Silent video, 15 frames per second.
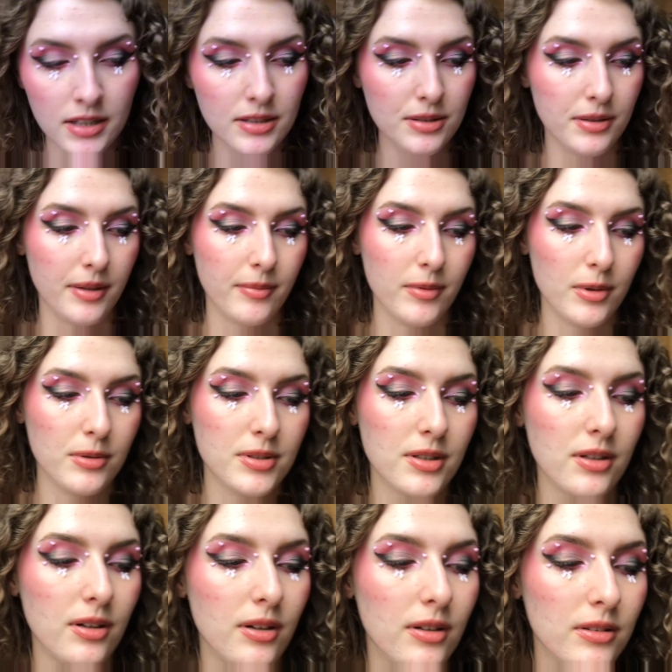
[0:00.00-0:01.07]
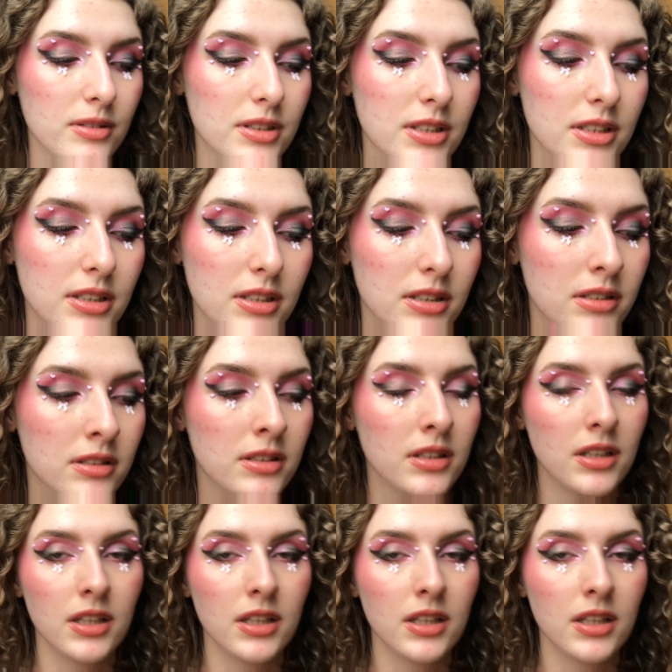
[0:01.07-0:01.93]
So yeah, those are all the